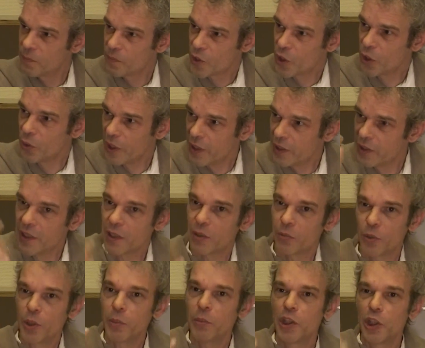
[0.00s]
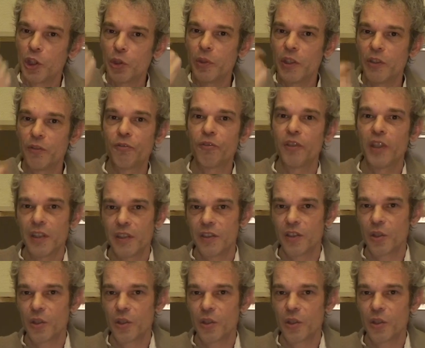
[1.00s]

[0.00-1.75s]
So at that moment you will feel